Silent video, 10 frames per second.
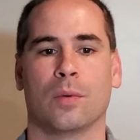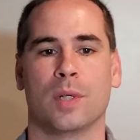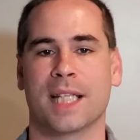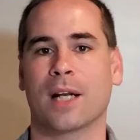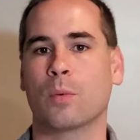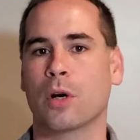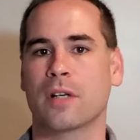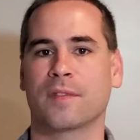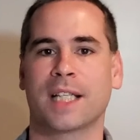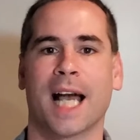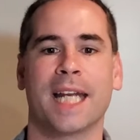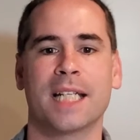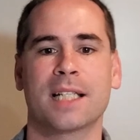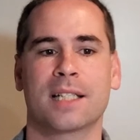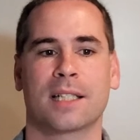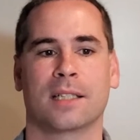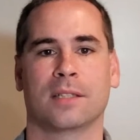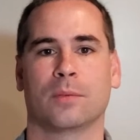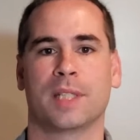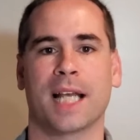Was that a word of guidance?
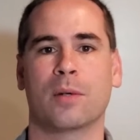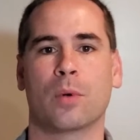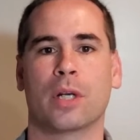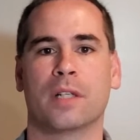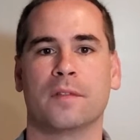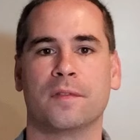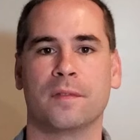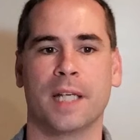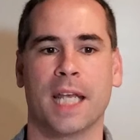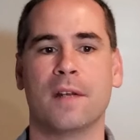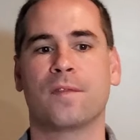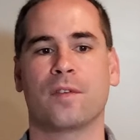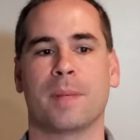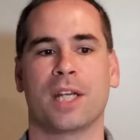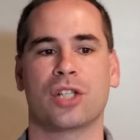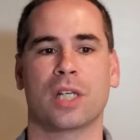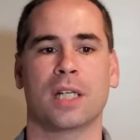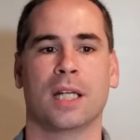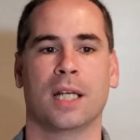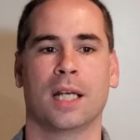Was that a word of
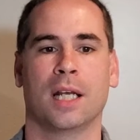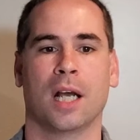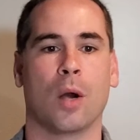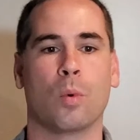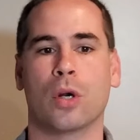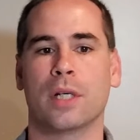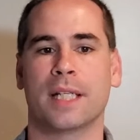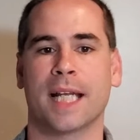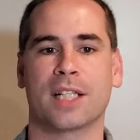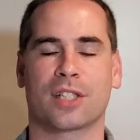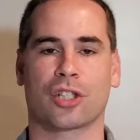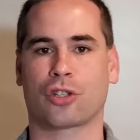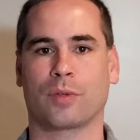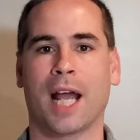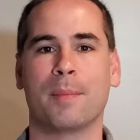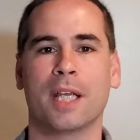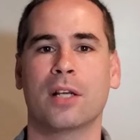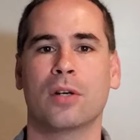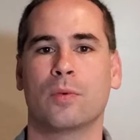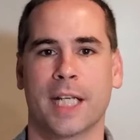information? a word that is
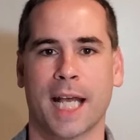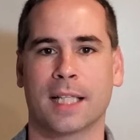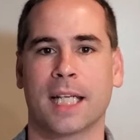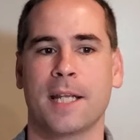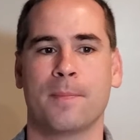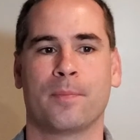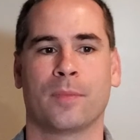describing reality?